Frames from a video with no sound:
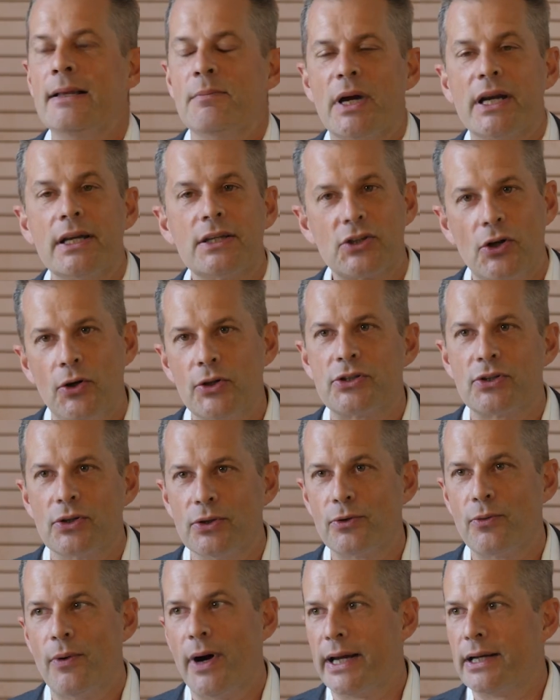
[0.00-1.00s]
But it's
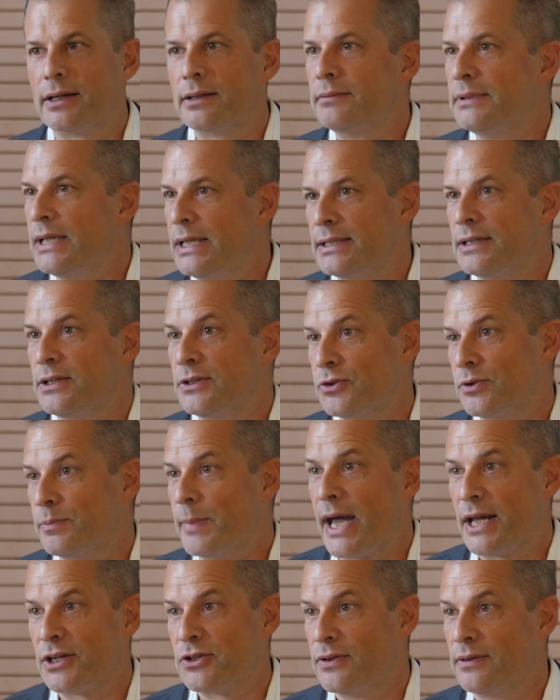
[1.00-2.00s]
also quite easy to
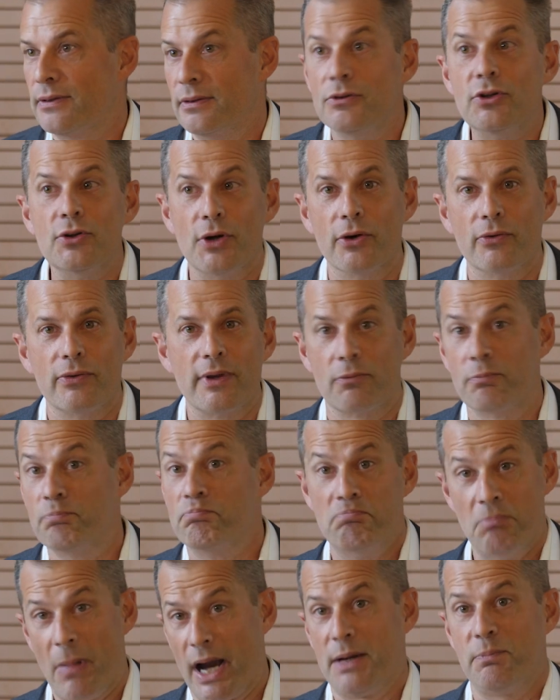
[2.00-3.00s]
imagine, you know, there
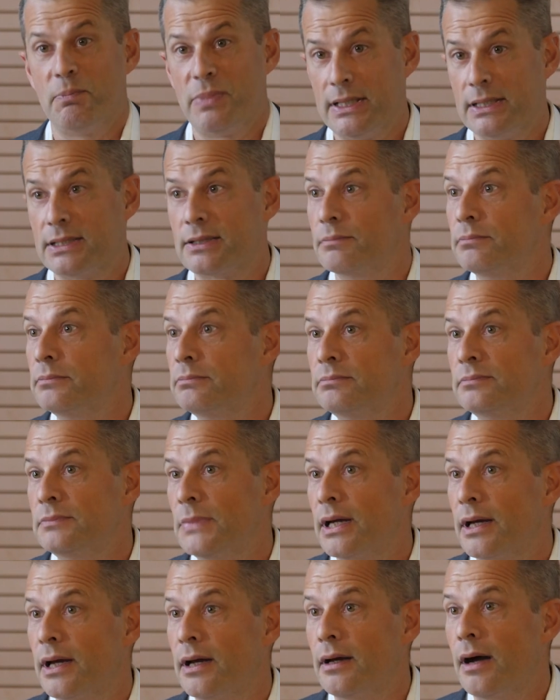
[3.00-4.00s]
might be some
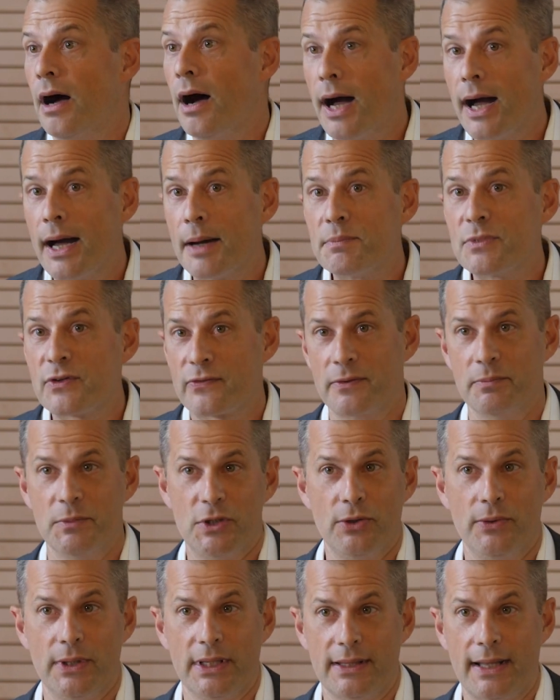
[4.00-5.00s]
harms from
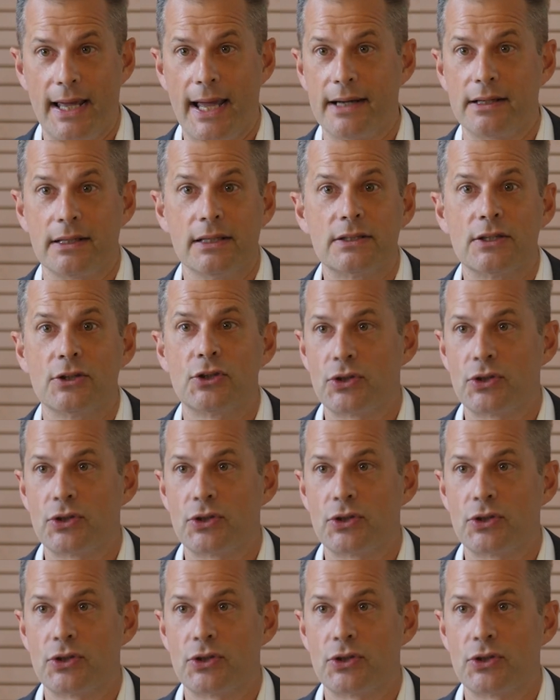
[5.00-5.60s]
doing that. It's a